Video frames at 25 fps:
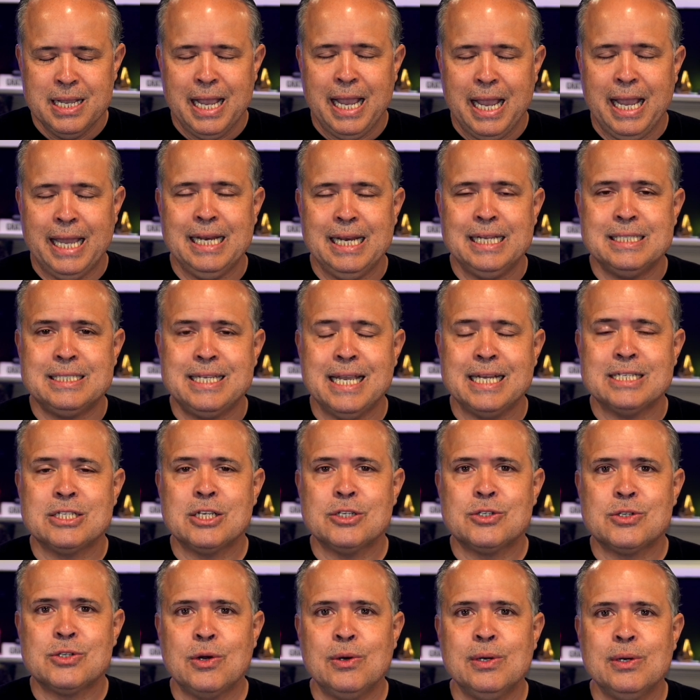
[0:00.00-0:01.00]
And it takes
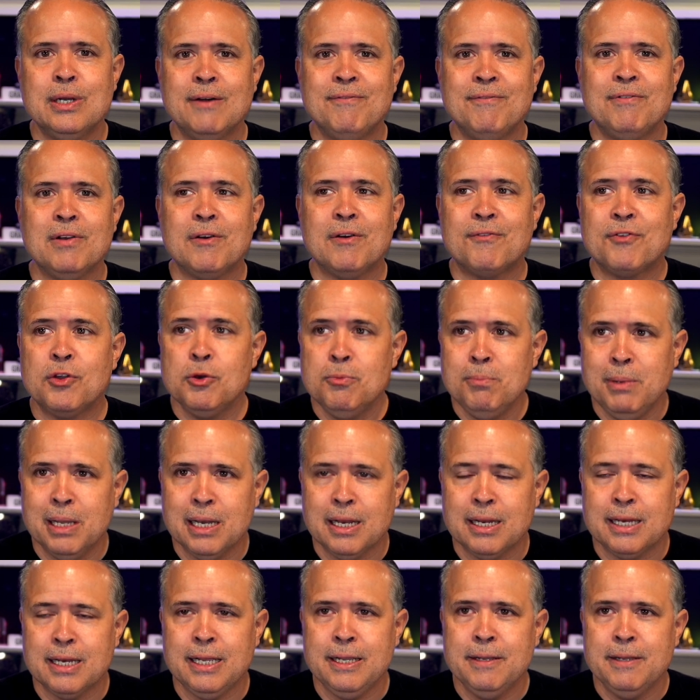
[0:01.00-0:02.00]
a certain level of
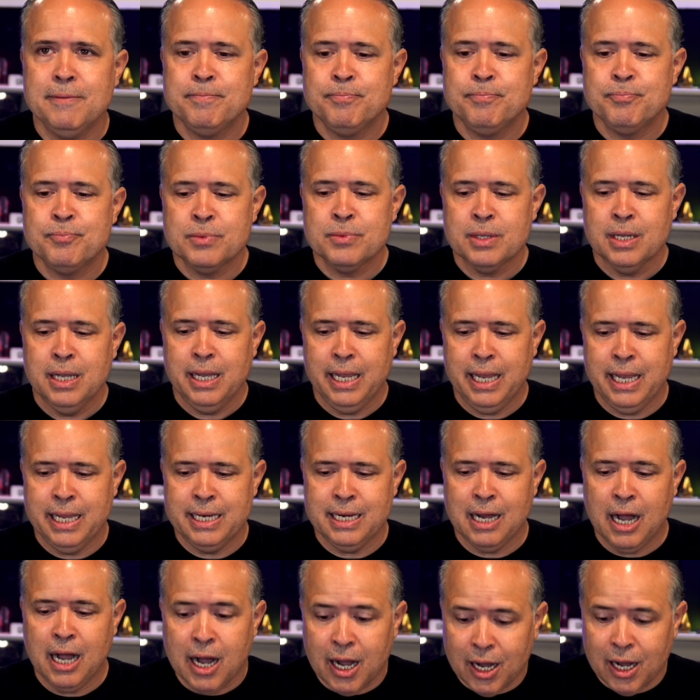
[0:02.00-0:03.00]
humility
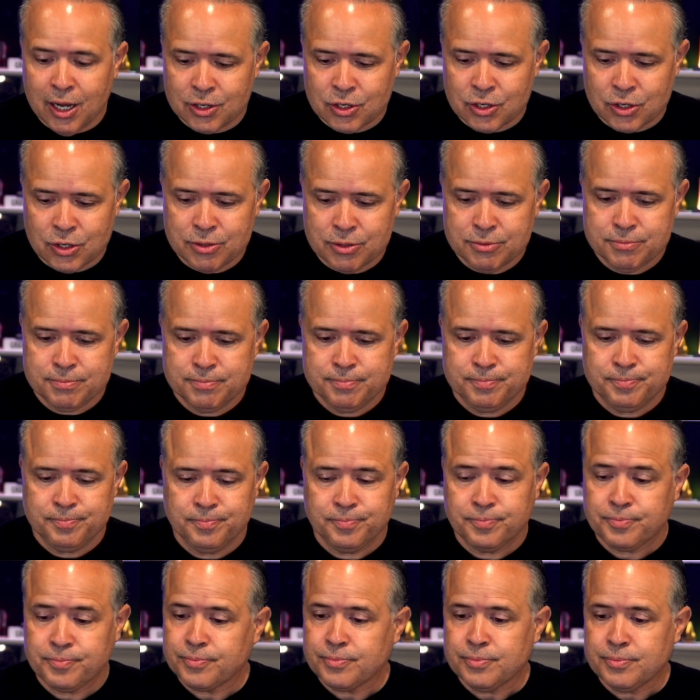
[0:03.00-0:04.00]
and honor
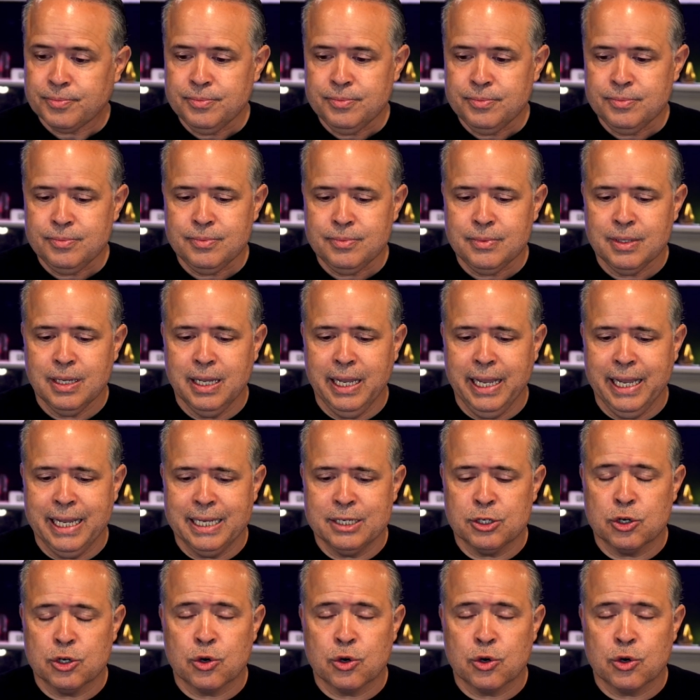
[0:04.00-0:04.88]
and